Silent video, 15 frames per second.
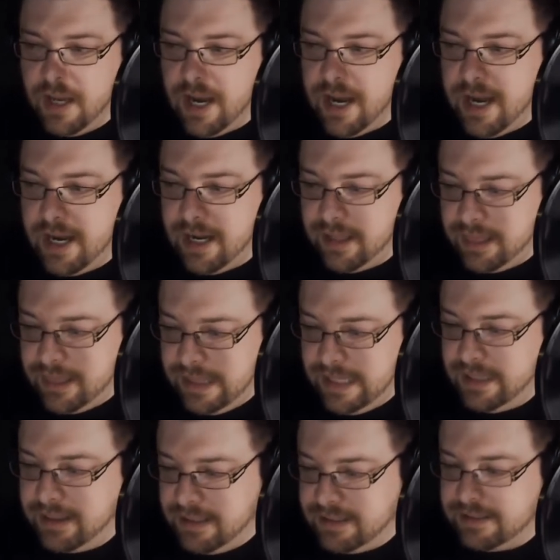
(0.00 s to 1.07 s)
and I
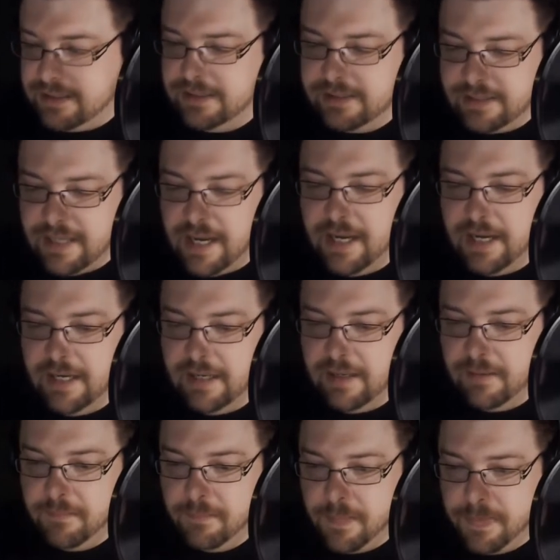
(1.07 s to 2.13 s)
think this is
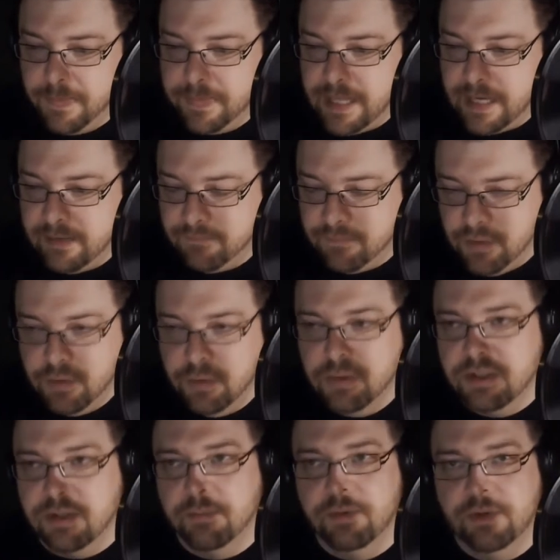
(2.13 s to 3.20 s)
saying that if you
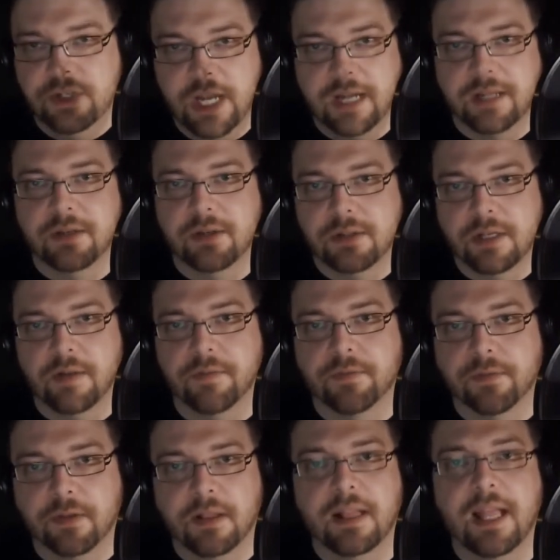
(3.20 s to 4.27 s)
subject yourself,
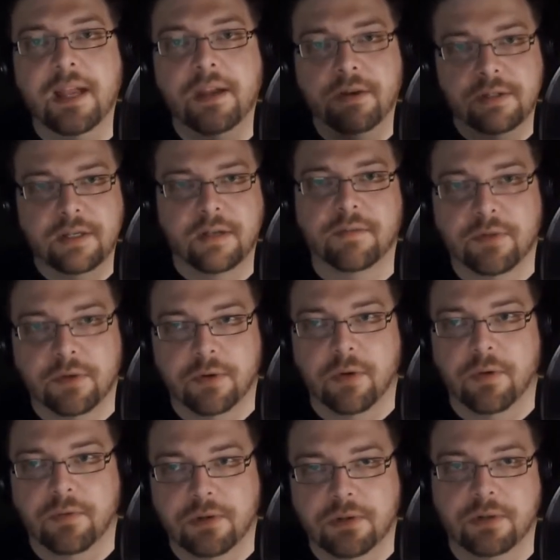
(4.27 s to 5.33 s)
let yourself turn
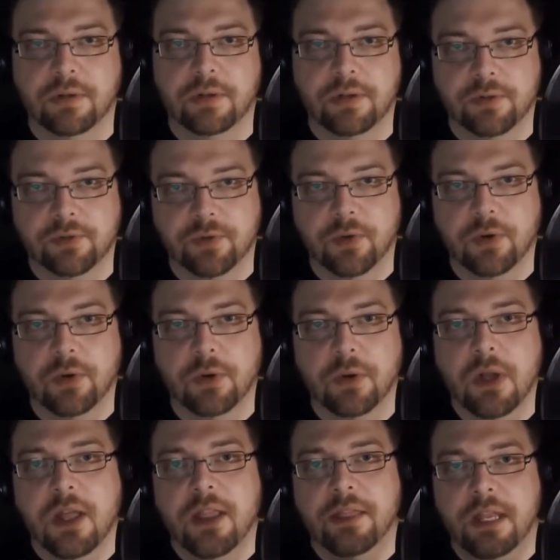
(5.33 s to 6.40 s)
over to the control,
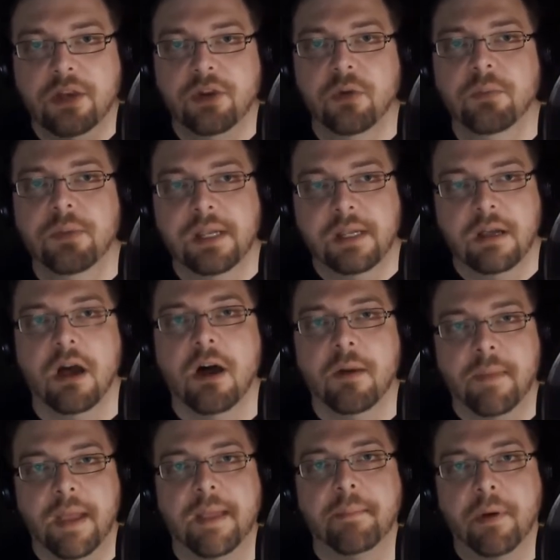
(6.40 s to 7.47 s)
then you
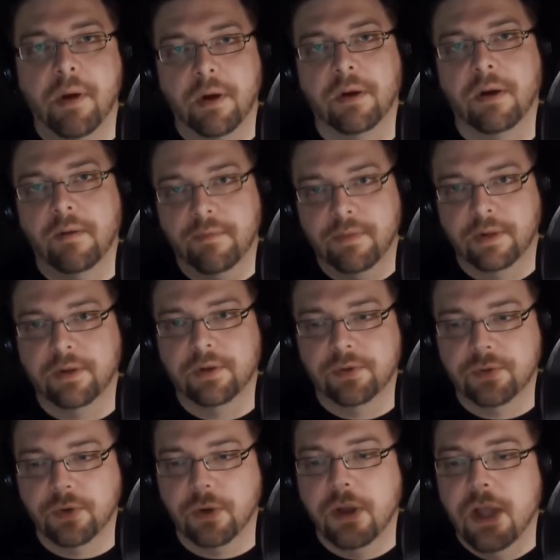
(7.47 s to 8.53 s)
become a part of the
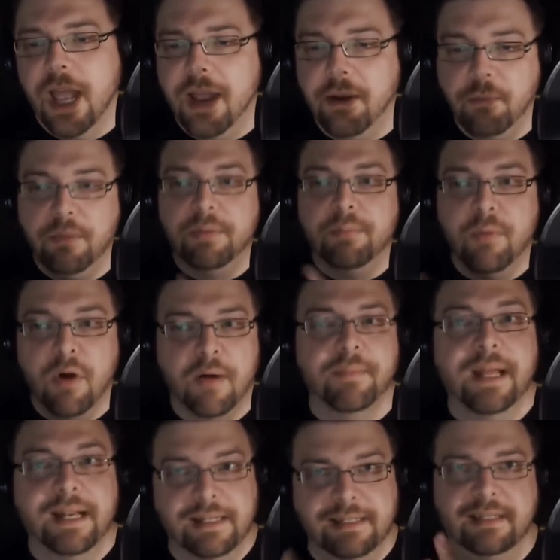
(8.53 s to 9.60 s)
control. And with mom,
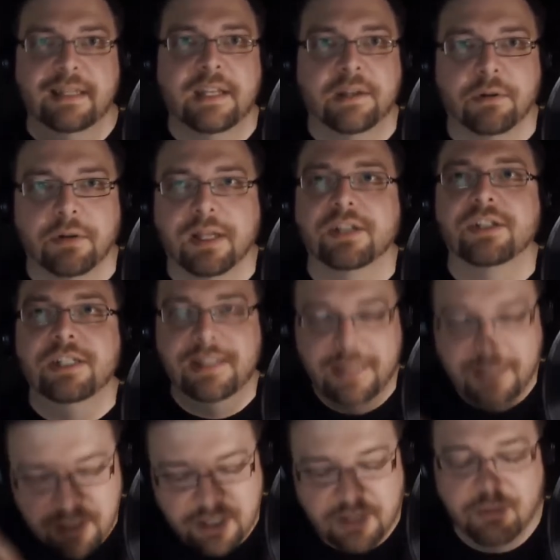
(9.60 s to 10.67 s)
that is literal. Like she
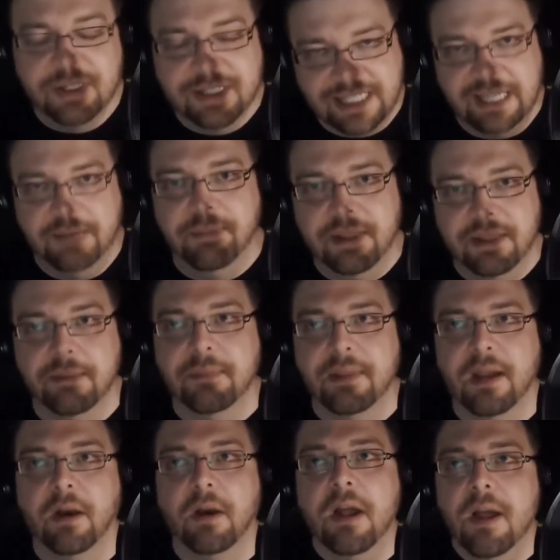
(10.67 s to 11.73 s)
literally was keeping them
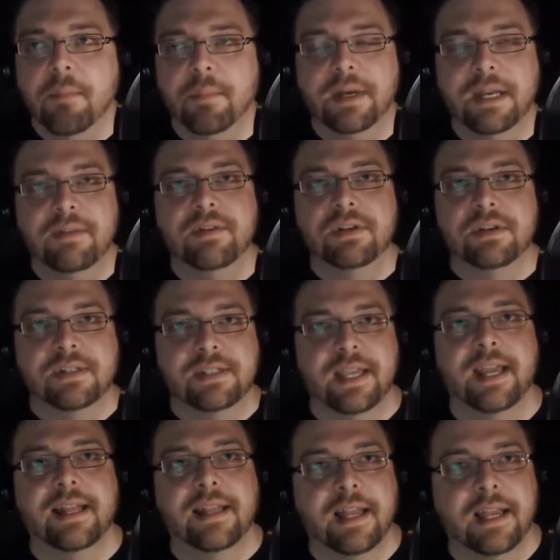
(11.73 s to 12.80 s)
there. But even just
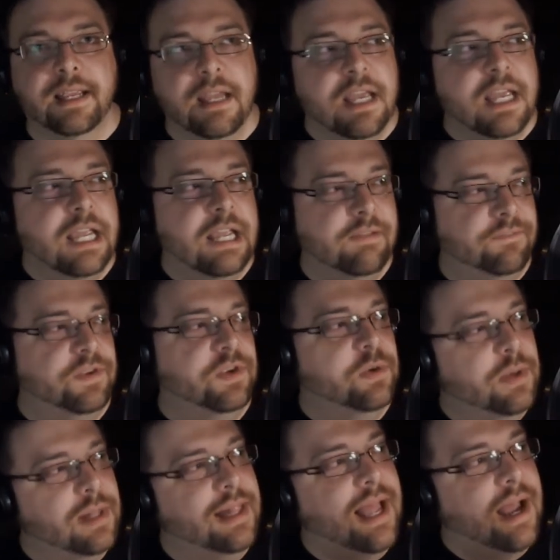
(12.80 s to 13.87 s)
saying like, if
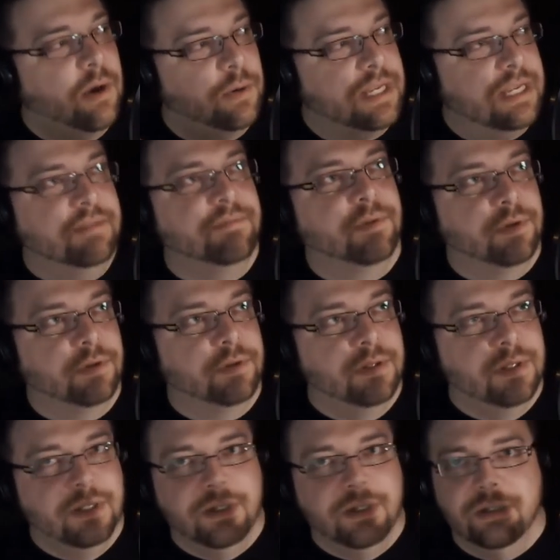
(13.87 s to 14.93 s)
you allow evil
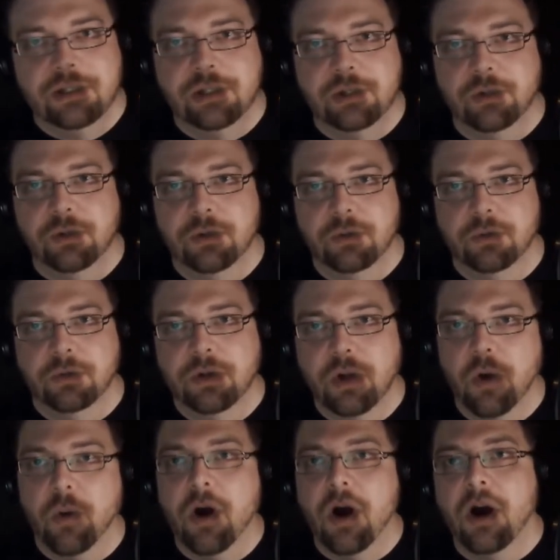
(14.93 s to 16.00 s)
to
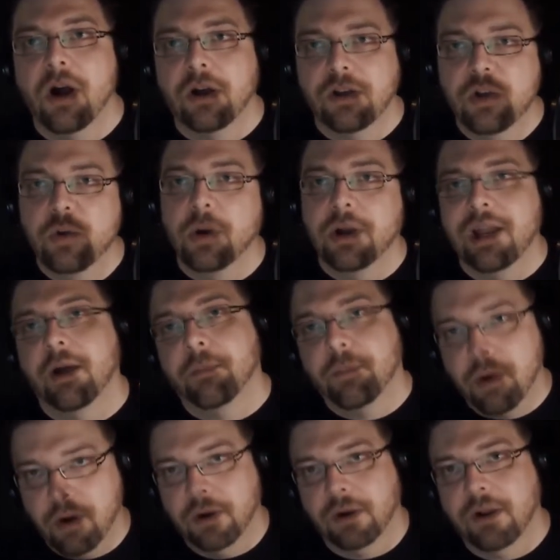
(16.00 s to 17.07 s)
go on, you are now
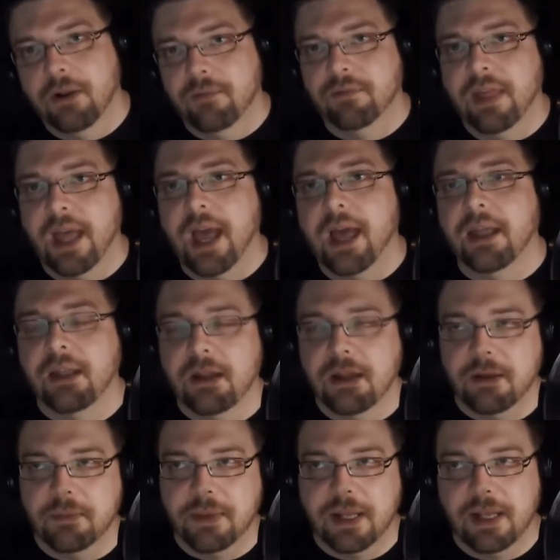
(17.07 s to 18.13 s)
part of that
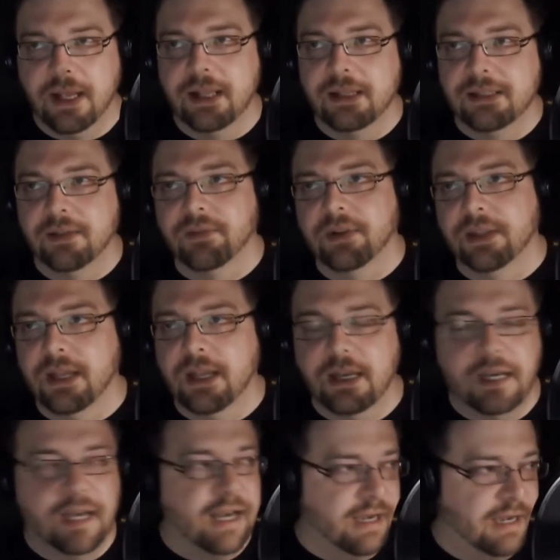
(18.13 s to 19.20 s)
um, and, and, stuff like that.
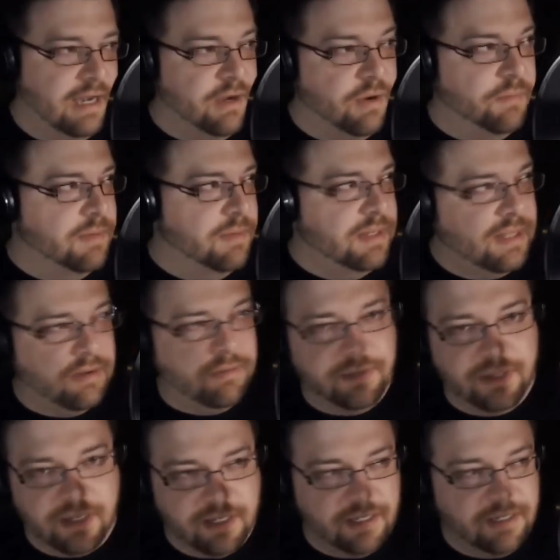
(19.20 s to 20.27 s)
And I, I don't mean that with
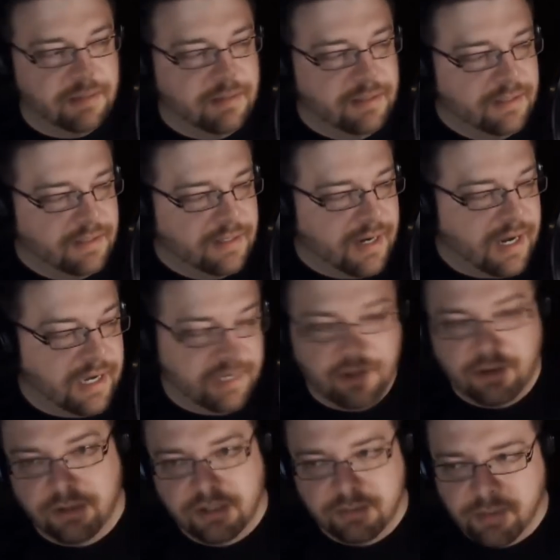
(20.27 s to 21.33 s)
any
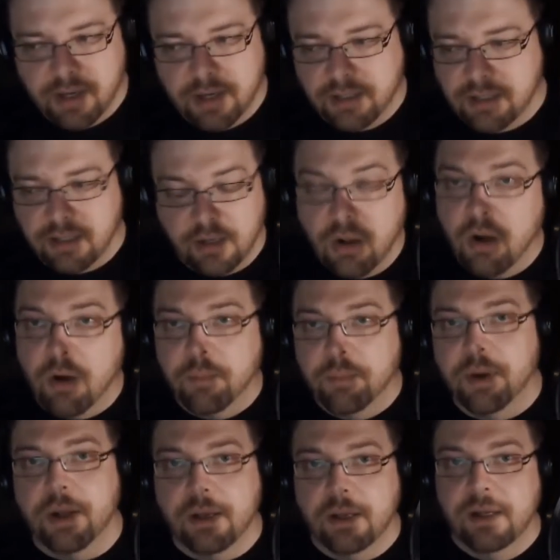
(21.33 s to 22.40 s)
ideology behind it at all,
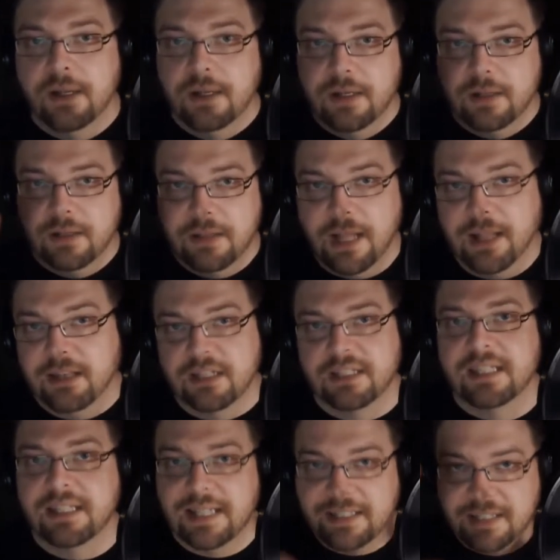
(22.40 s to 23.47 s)
but I just
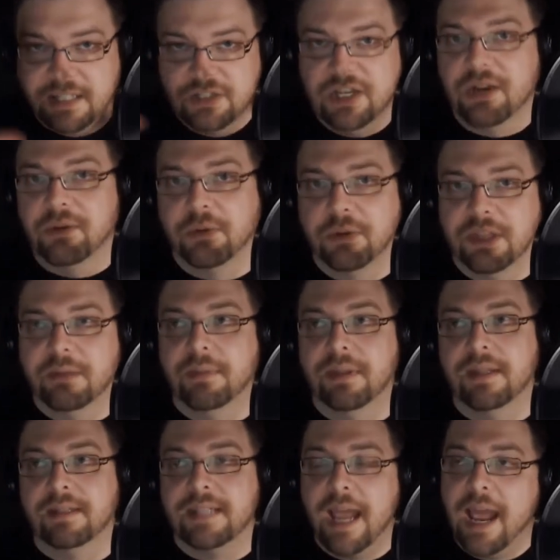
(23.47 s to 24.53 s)
think that's the general theme of
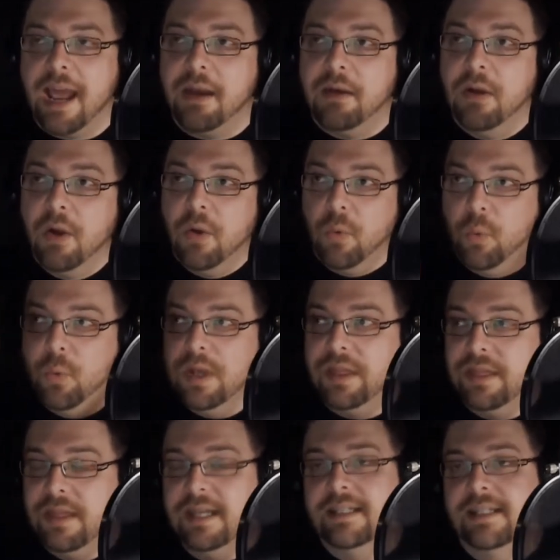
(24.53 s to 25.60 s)
this. And
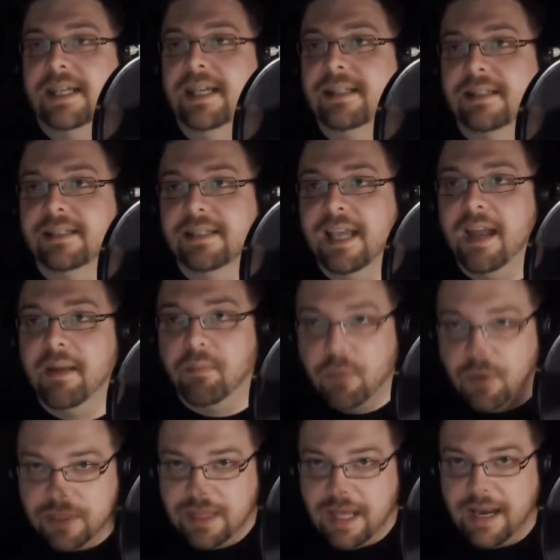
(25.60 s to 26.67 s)
with these kids escape,
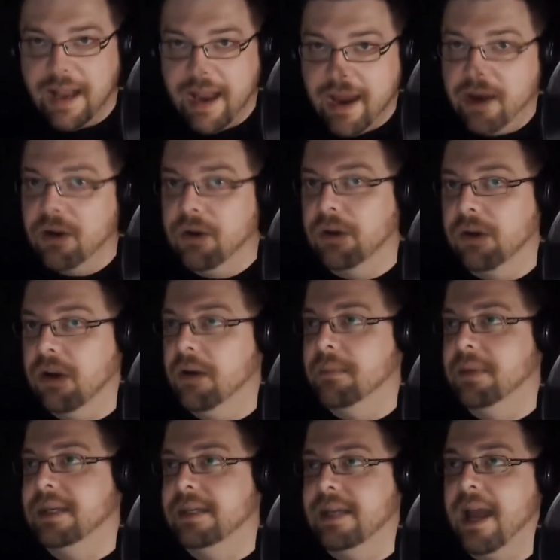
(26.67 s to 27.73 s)
with that hair
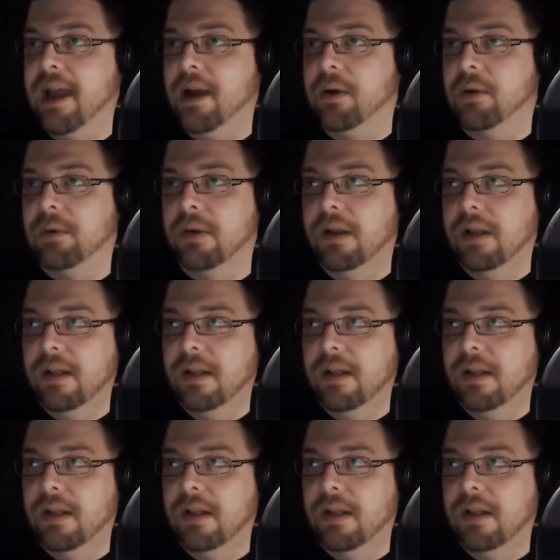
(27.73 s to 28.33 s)
coming down,